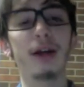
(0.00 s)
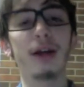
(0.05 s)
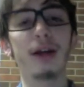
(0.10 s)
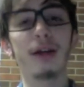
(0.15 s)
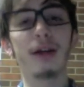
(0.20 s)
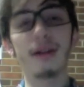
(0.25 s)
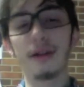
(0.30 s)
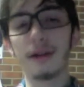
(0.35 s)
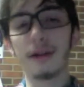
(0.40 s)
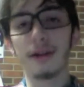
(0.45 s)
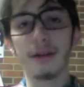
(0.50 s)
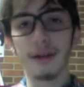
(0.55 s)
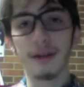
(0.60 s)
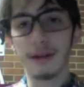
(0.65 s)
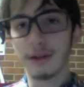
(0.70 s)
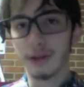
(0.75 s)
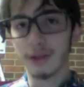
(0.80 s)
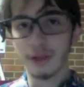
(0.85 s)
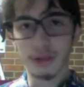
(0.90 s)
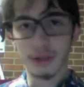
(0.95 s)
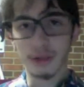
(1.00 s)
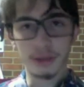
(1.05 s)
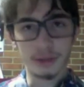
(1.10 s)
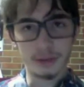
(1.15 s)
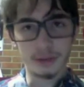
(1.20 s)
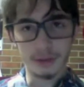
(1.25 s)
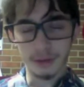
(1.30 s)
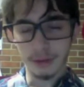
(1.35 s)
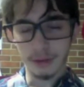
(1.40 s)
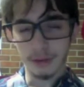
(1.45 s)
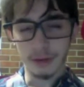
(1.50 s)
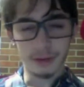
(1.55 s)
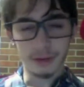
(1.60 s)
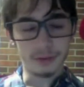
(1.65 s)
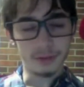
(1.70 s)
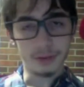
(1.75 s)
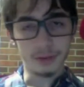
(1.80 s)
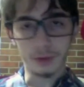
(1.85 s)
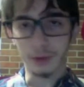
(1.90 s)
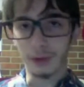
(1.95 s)
and it's just in
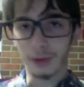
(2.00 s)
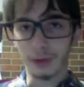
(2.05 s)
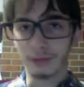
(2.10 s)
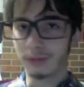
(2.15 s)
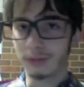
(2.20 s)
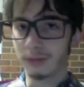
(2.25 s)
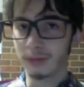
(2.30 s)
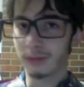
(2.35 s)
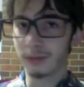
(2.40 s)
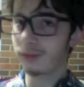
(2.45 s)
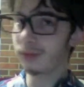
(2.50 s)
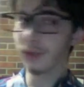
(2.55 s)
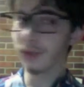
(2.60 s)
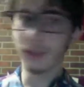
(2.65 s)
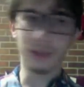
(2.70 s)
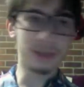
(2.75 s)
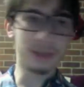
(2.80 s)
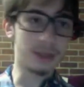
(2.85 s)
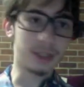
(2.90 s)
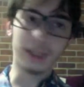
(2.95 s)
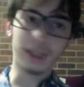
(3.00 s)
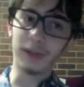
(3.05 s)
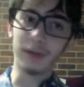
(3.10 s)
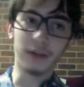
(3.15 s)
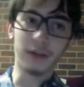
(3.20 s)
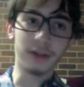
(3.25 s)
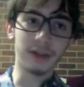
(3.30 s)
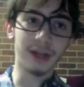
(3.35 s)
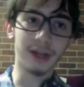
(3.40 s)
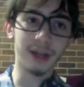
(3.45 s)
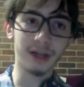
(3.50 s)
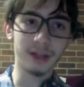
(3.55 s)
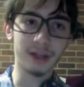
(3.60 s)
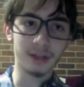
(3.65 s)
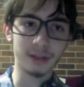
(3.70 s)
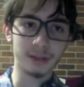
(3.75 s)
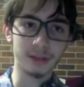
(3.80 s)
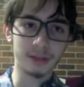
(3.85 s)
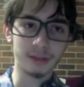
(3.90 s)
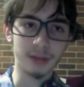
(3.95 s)
2004. It does not have all the characters.